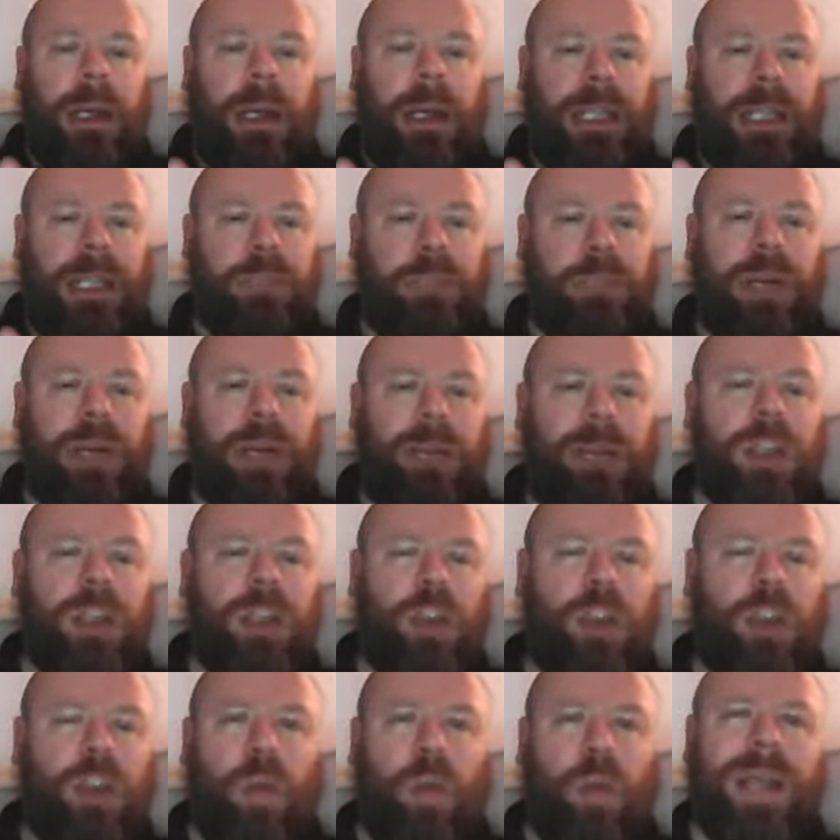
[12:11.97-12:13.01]
It's pretty
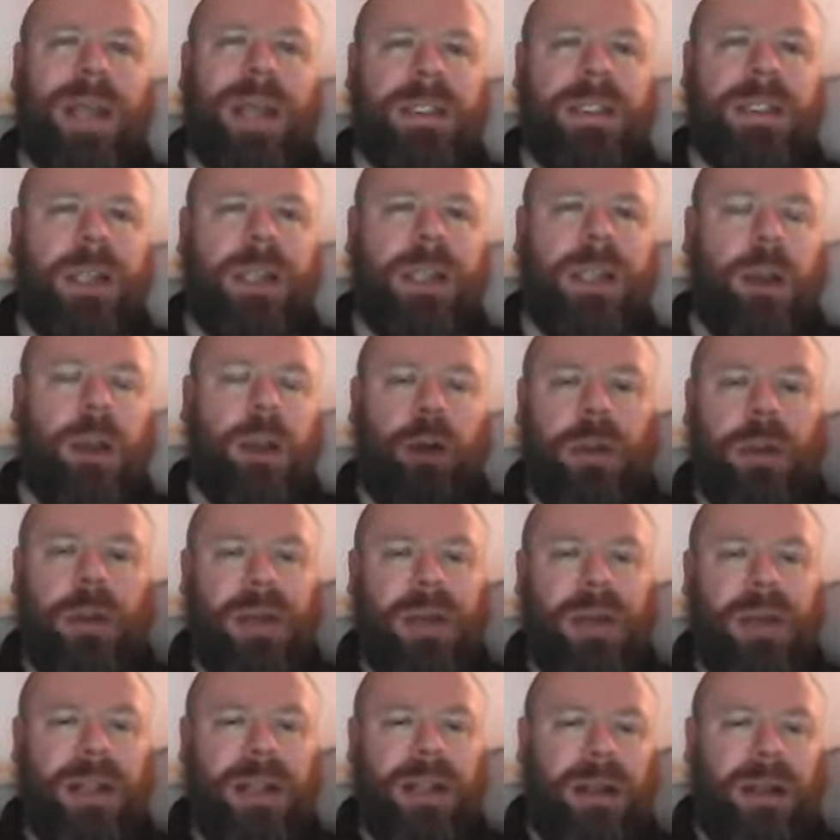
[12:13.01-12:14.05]
much a week still out,
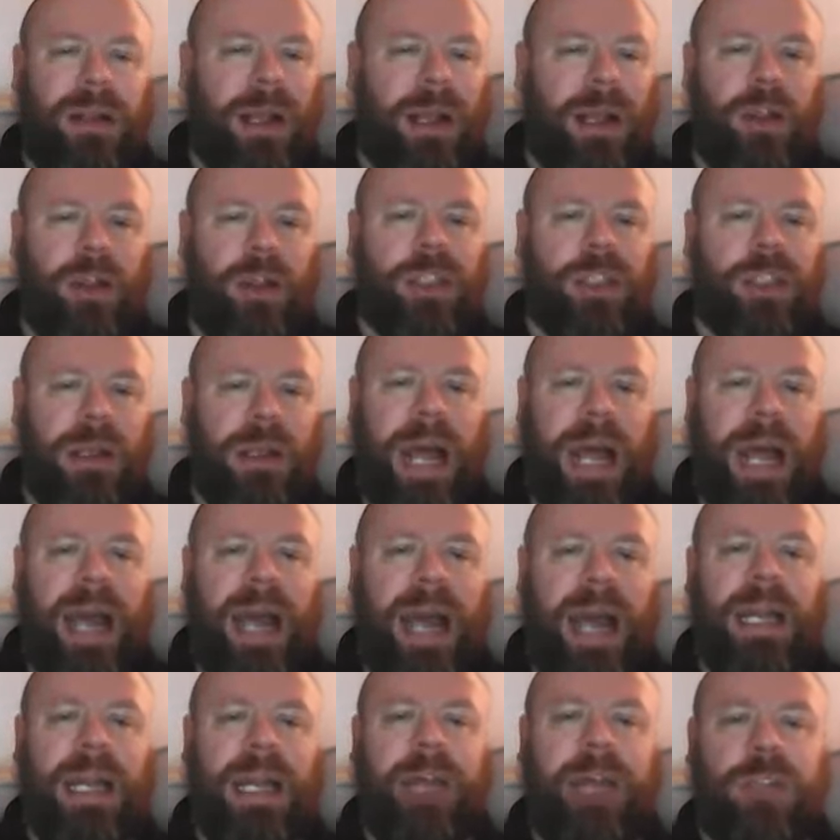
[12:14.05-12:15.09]
and there's
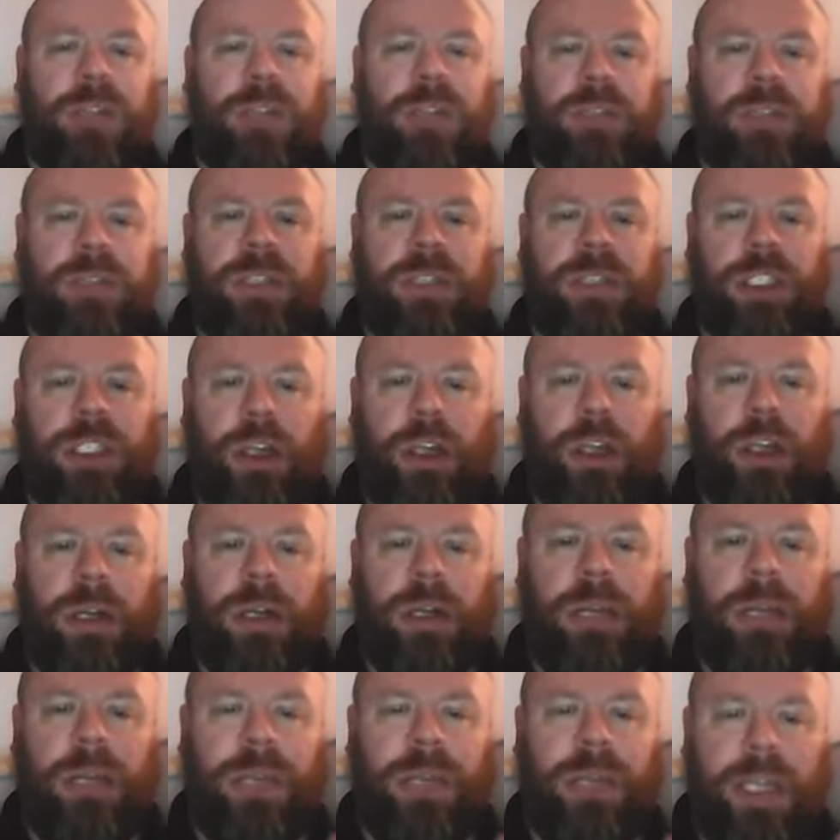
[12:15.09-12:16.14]
high levels of
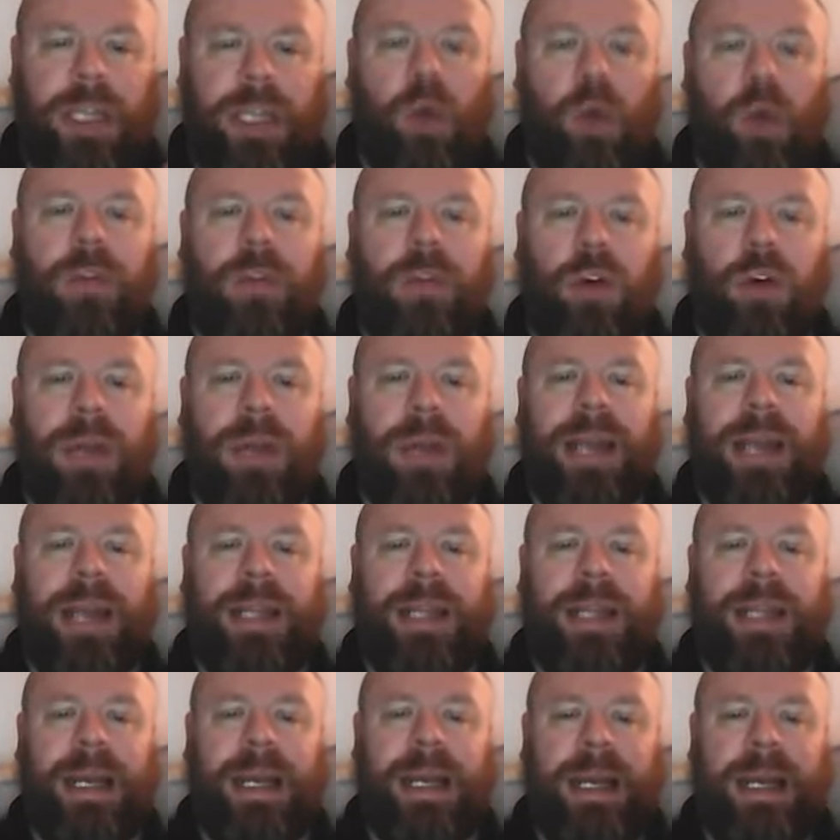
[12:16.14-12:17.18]
uncertainty. But the overall
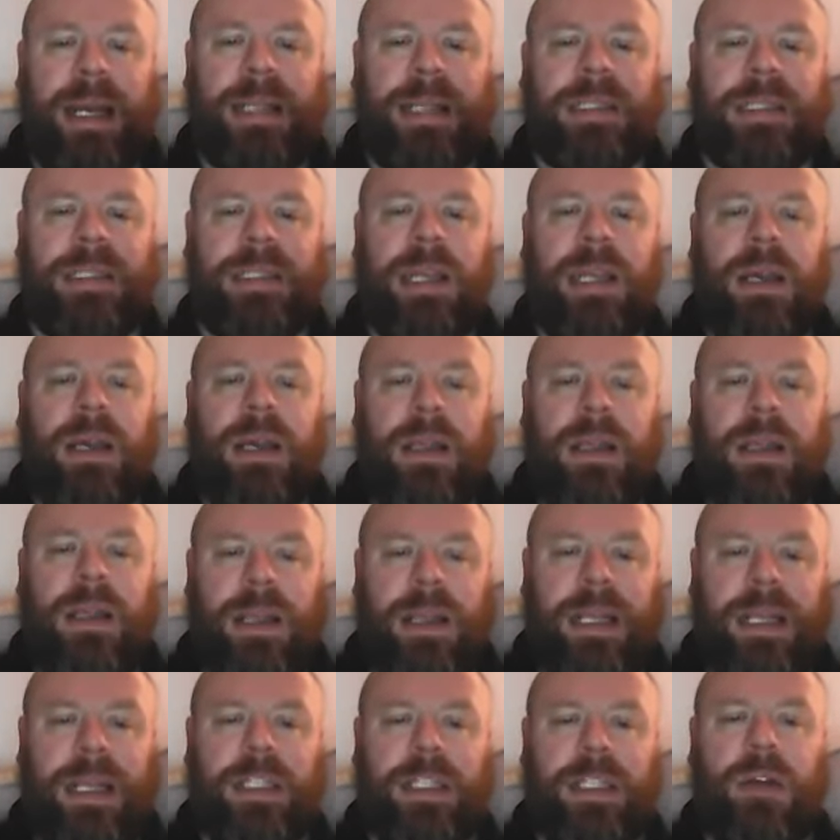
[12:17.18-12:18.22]
idea is
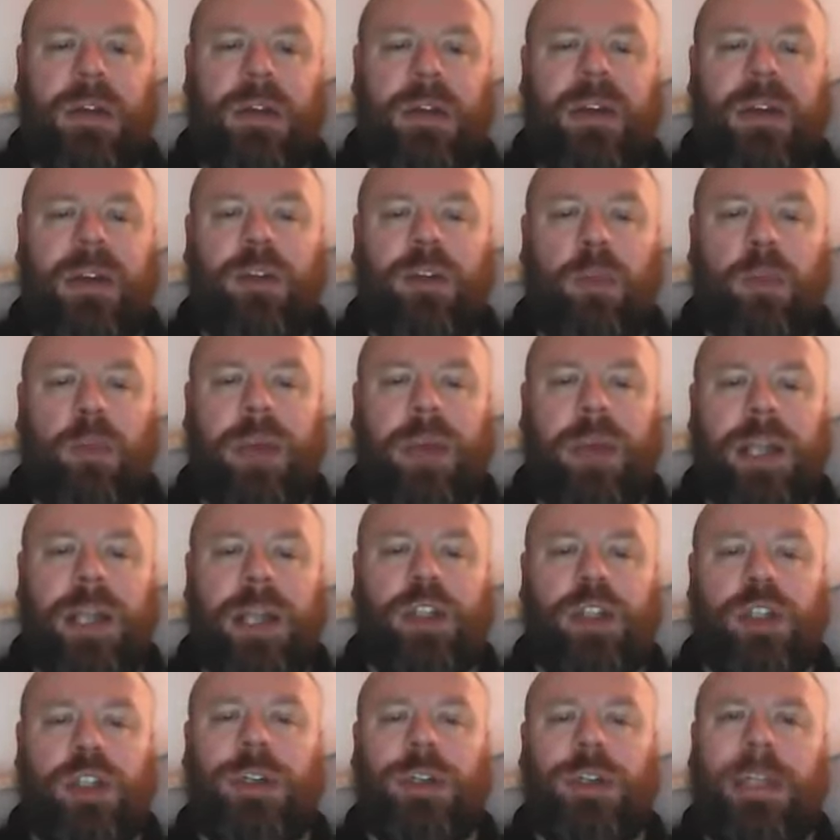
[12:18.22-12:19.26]
that this area of low
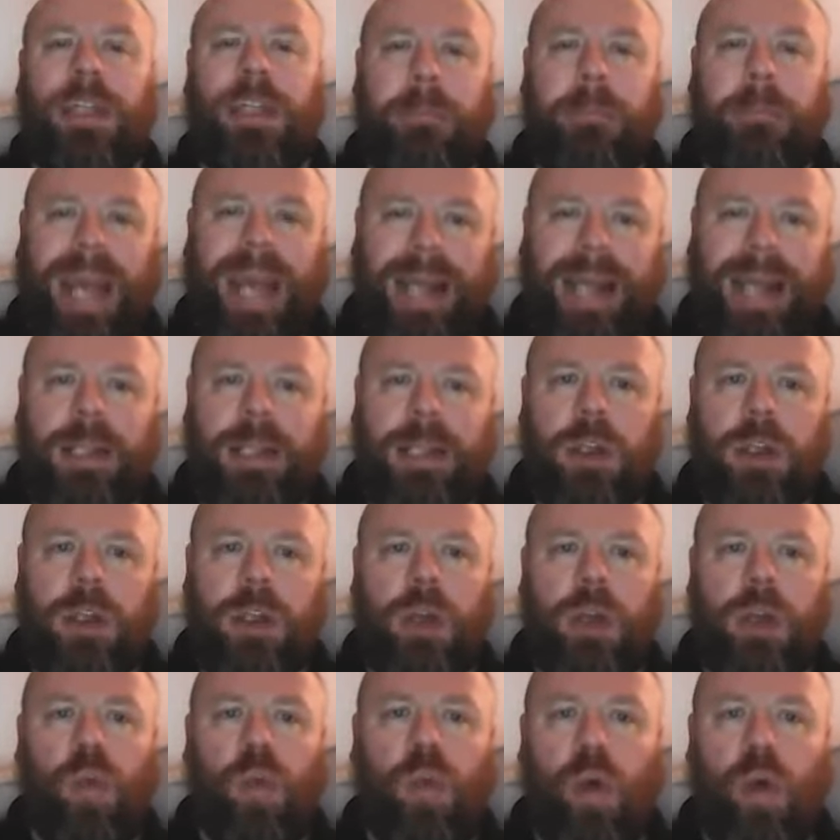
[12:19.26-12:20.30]
pressure, depending
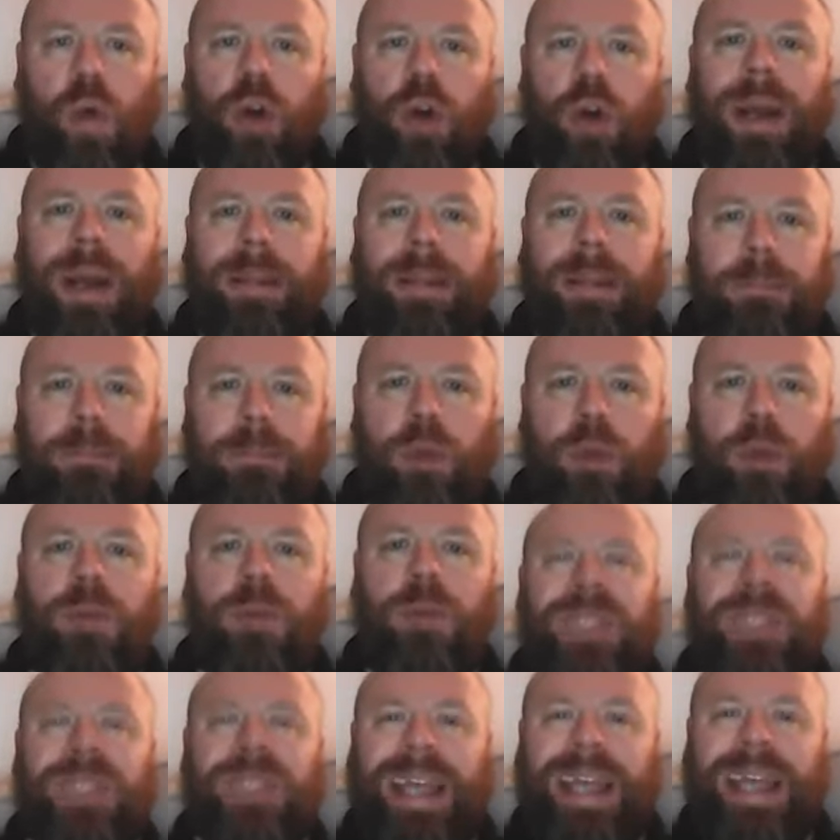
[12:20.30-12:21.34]
on where it
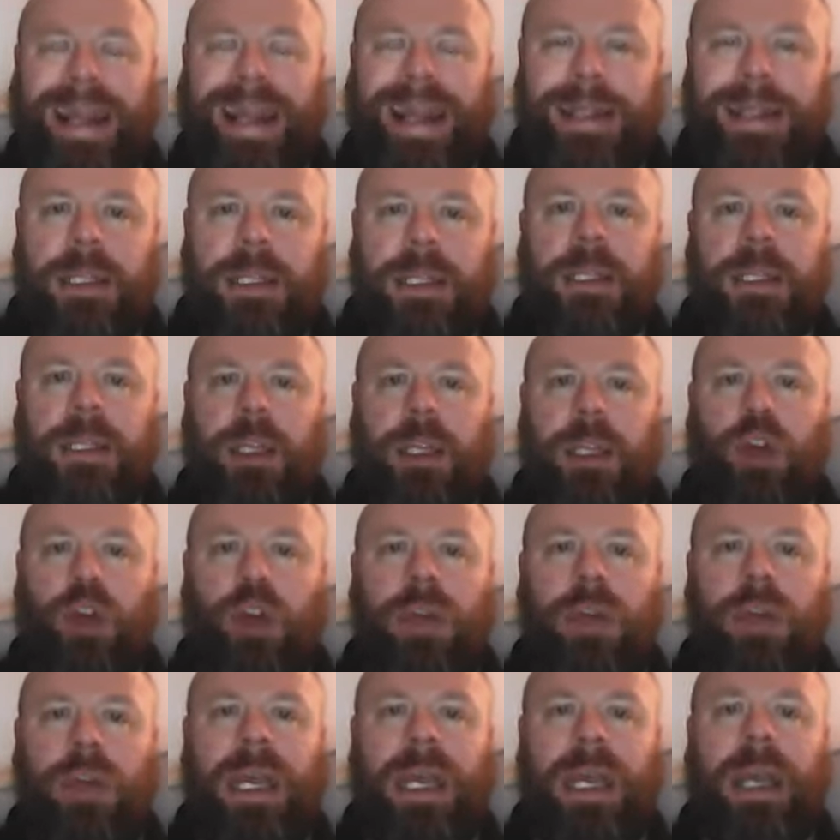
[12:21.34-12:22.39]
moves into the
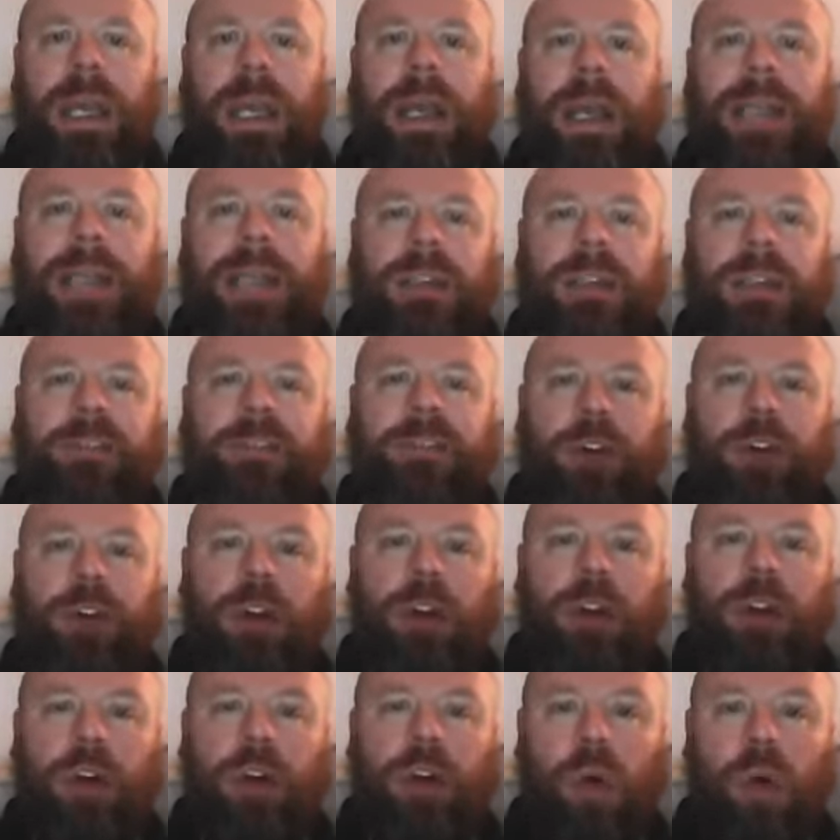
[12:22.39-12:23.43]
UK, is it
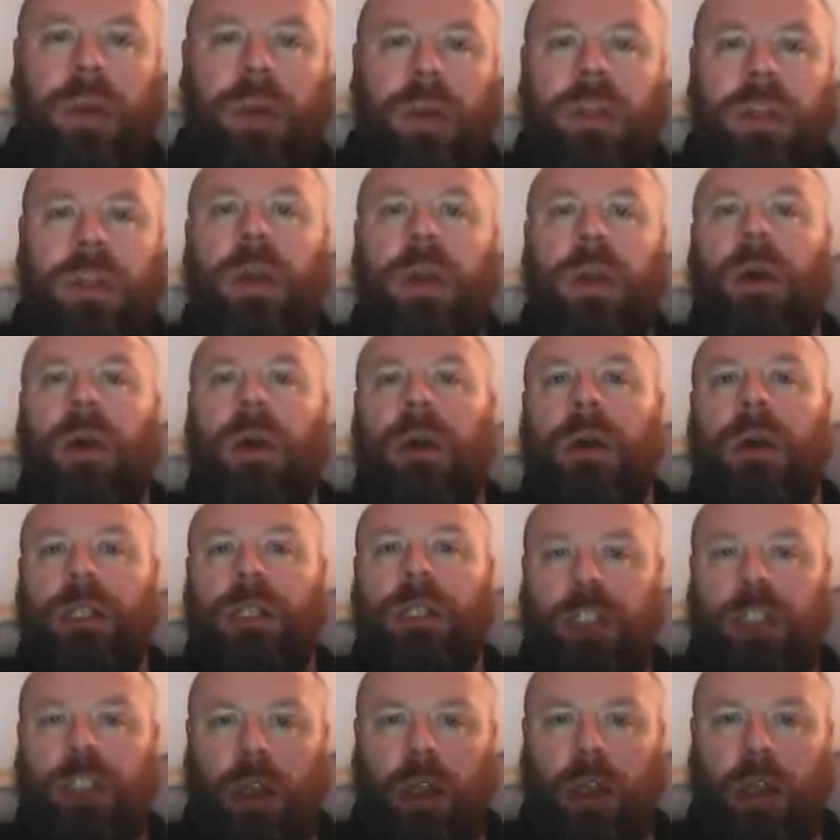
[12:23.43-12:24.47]
further north,
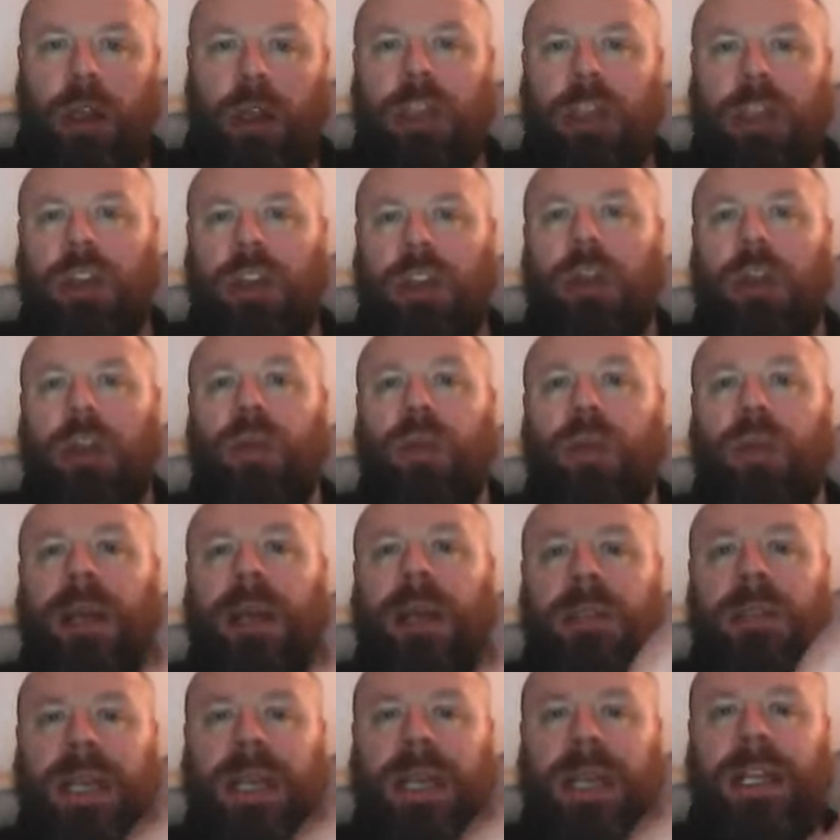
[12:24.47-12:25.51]
South
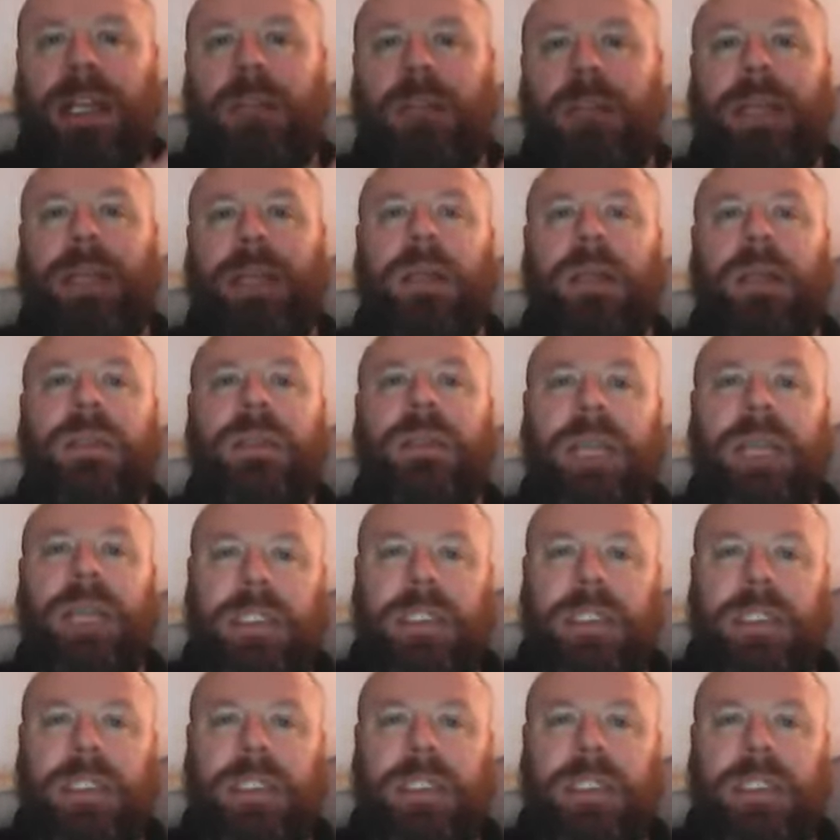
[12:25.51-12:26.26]
Wales into the Midlands?